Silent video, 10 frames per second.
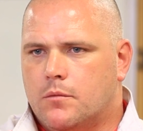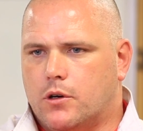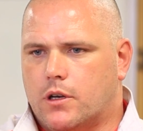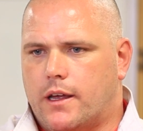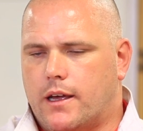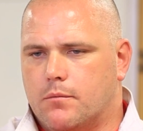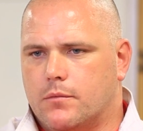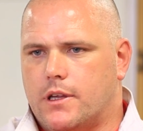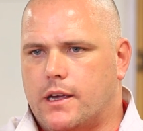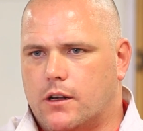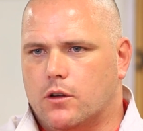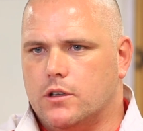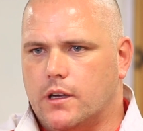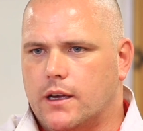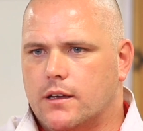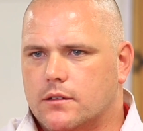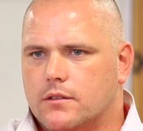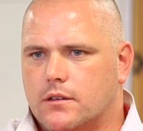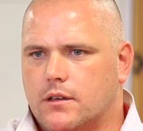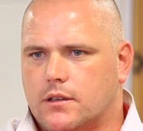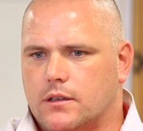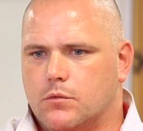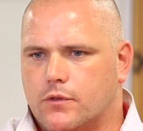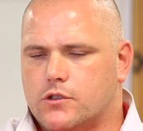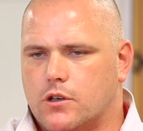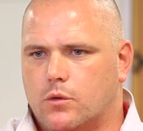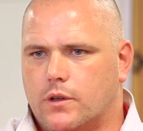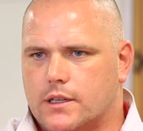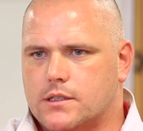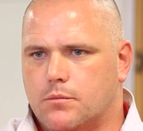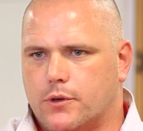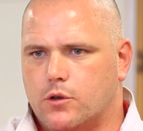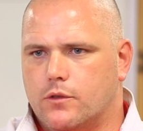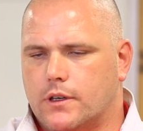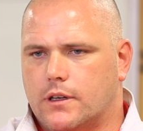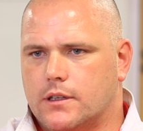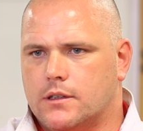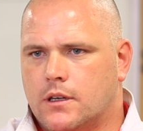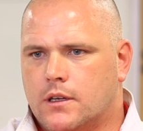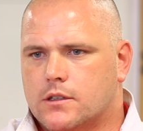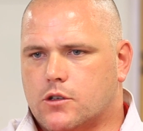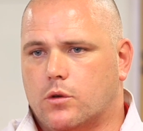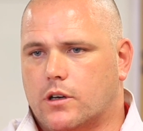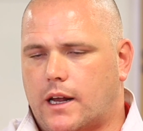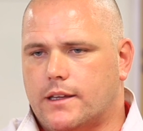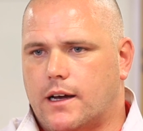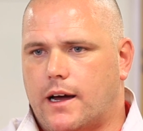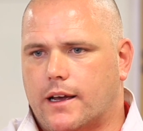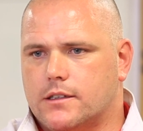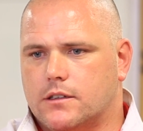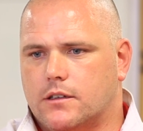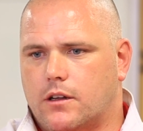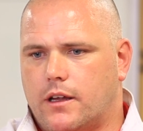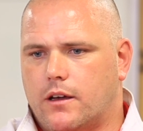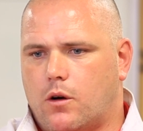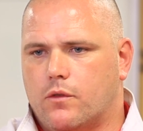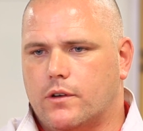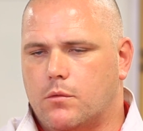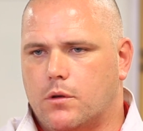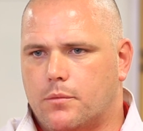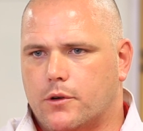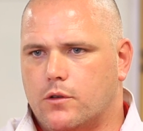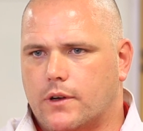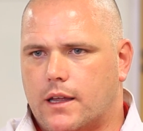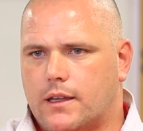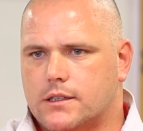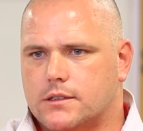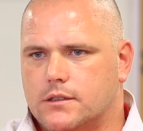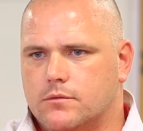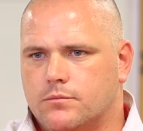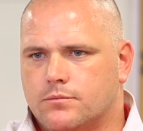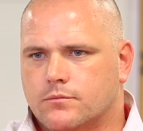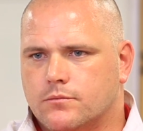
But year on year, I think we've shown that it's improving and it's going in the right direction, and hopefully we'll improve again next season.